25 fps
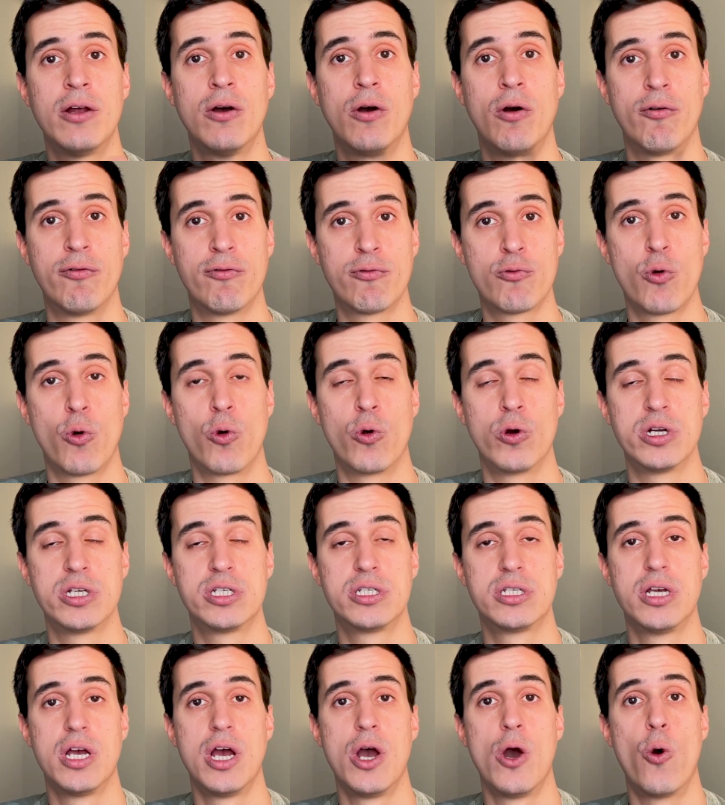of course,
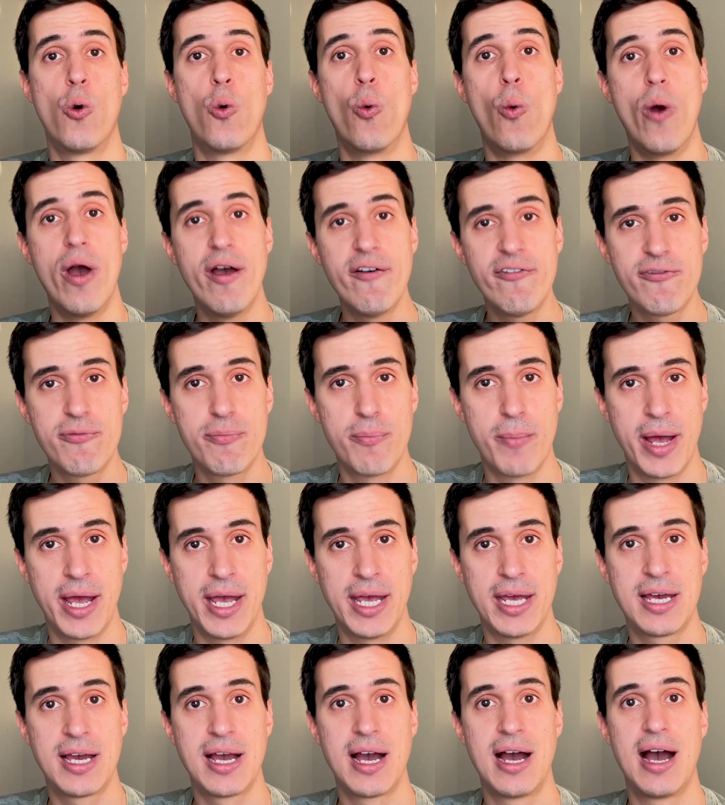with
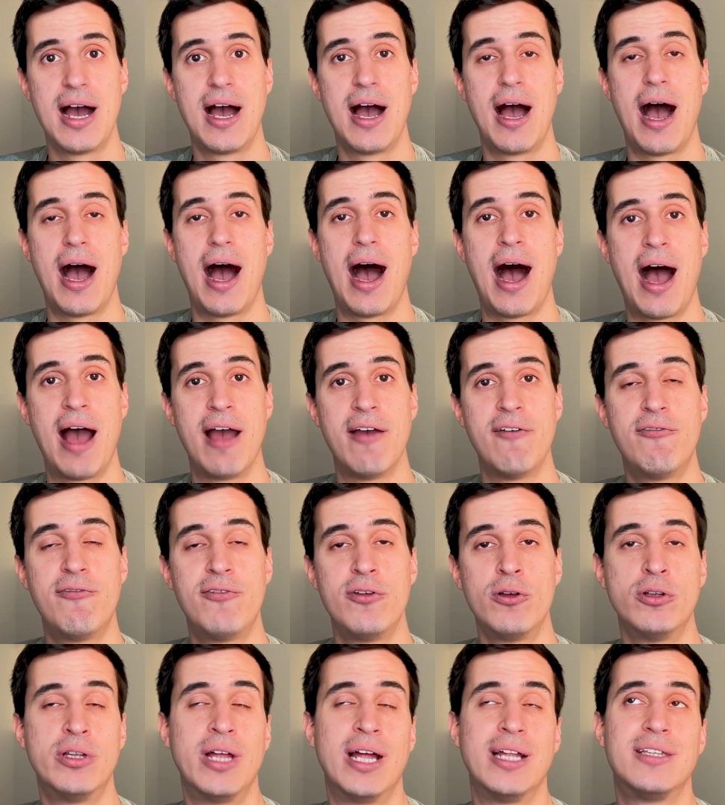Make, I
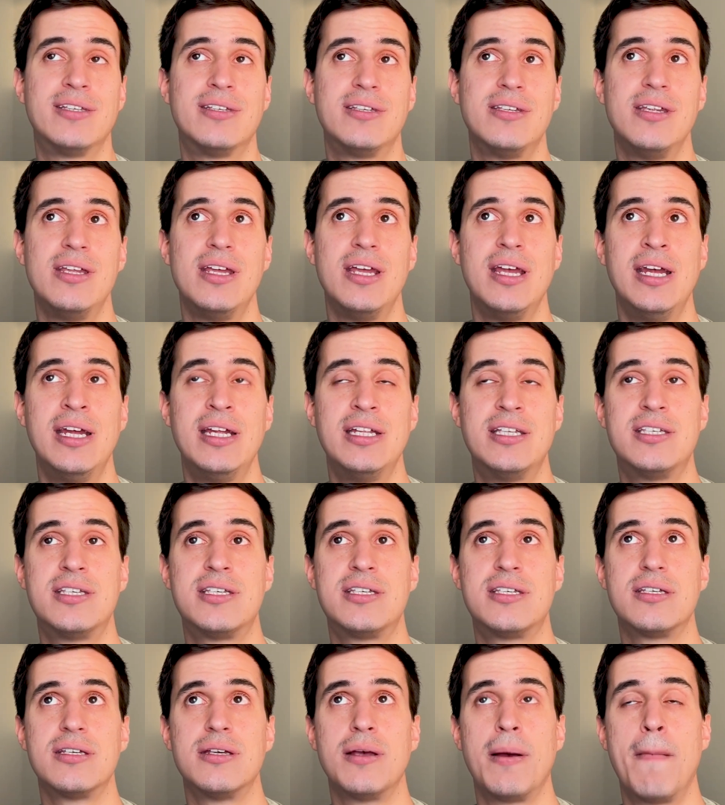feel that
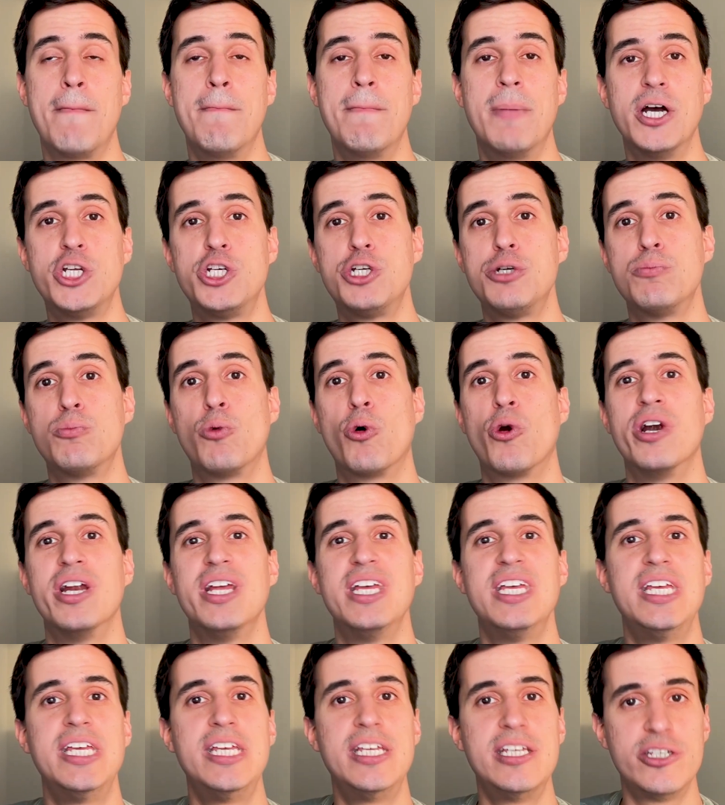it's much more
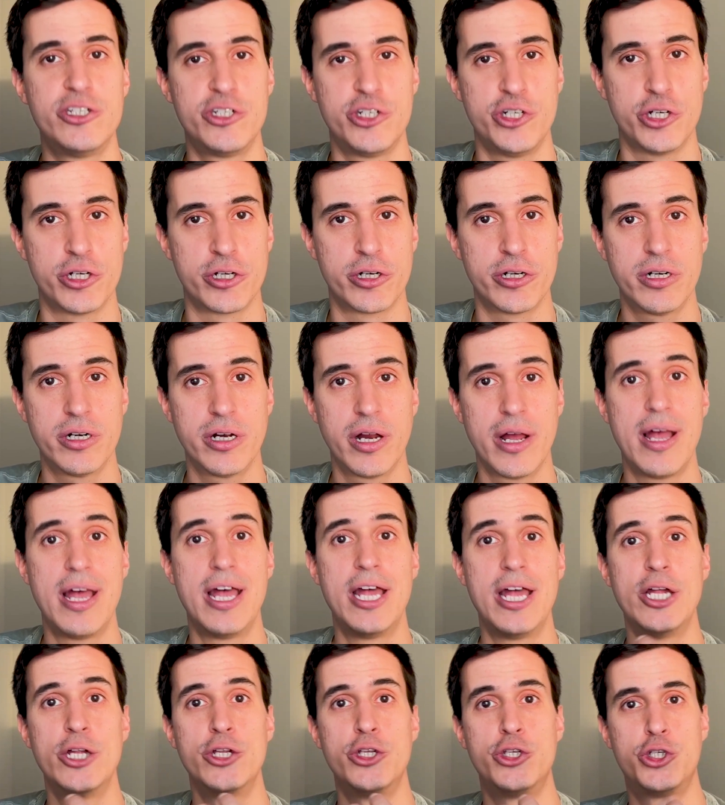easier
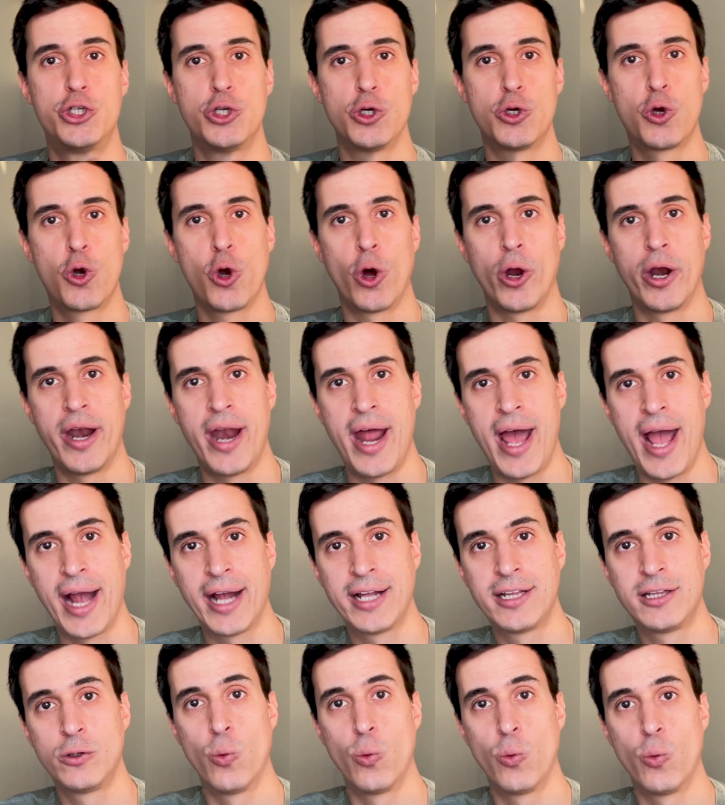to connect
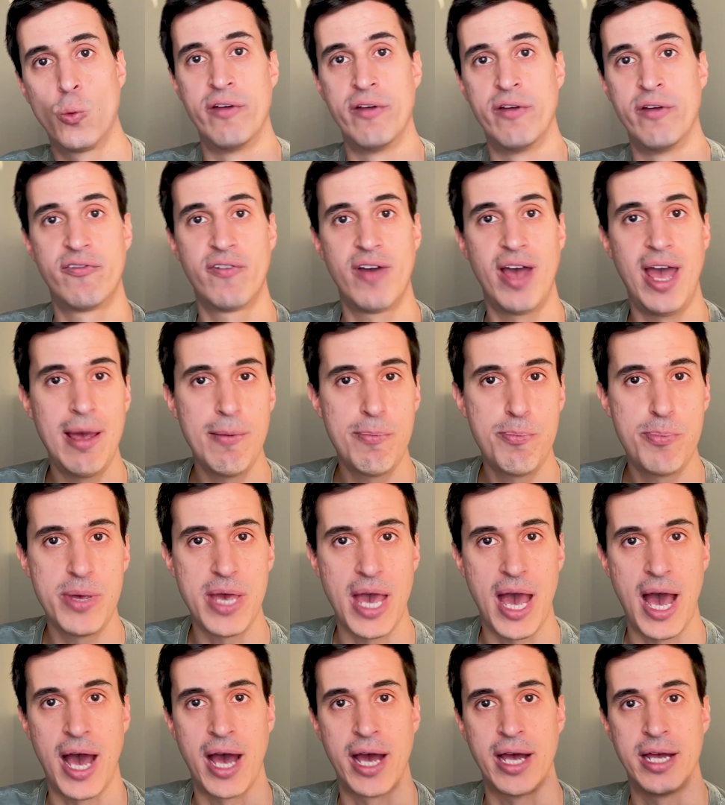with A P
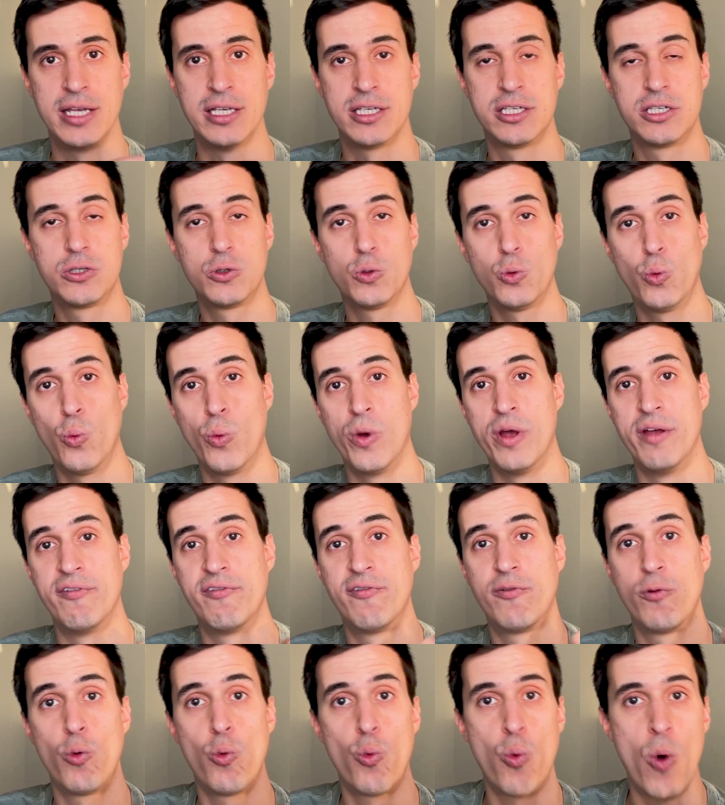Is, with
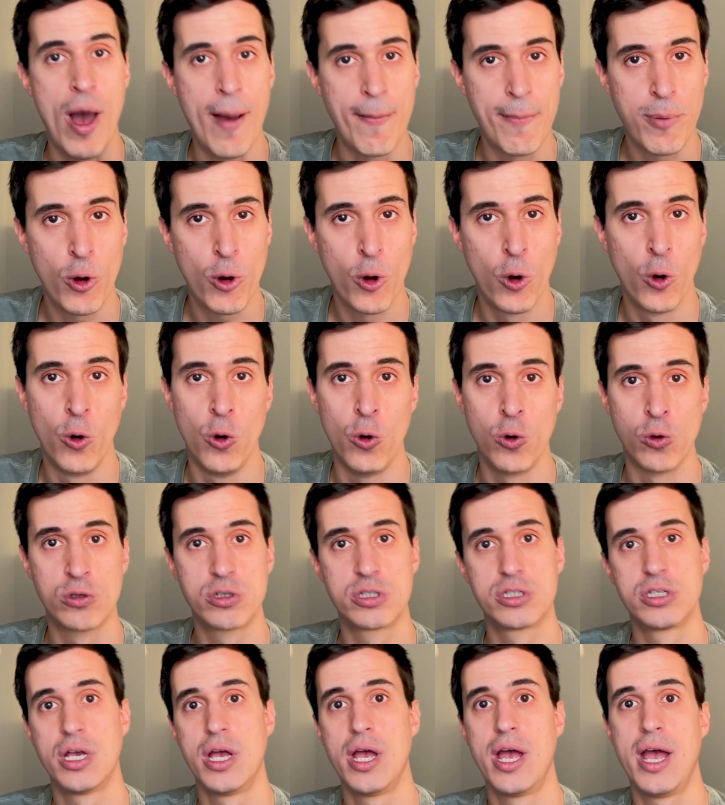
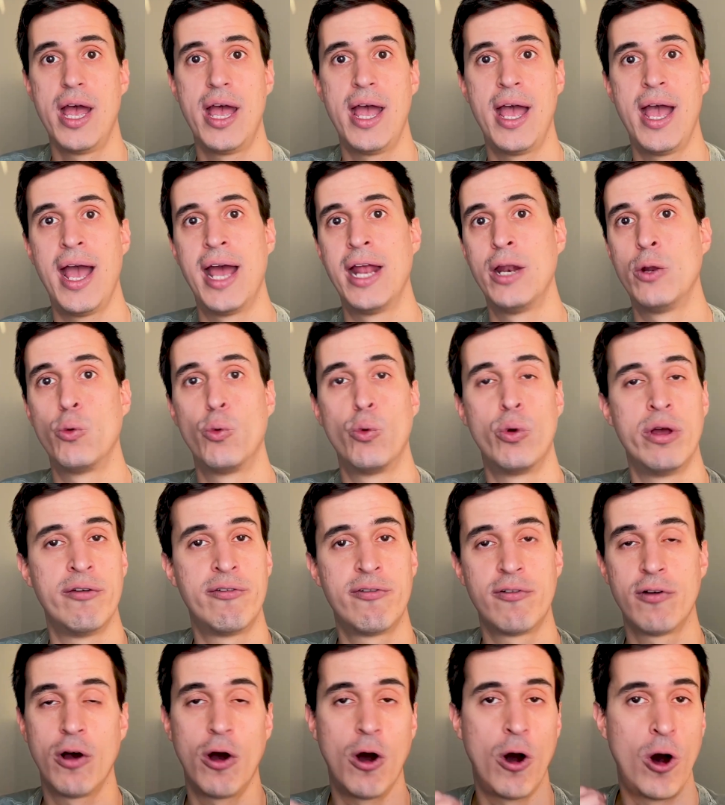webhooks, and with
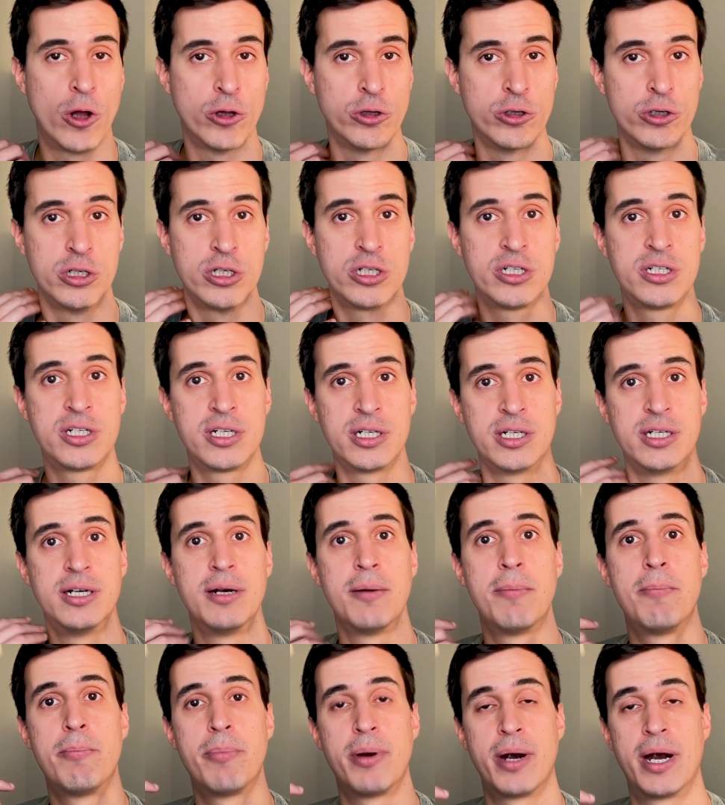other
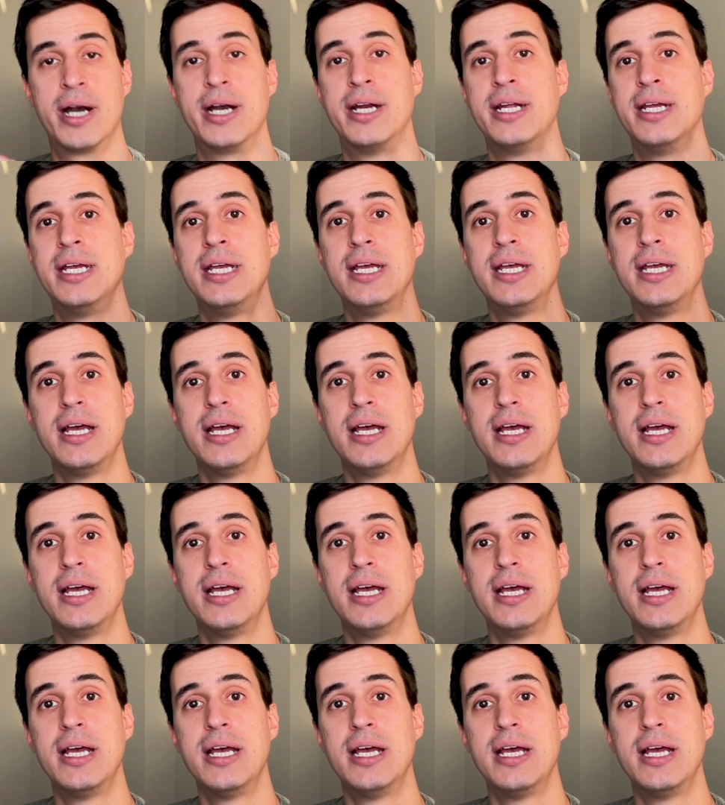third-party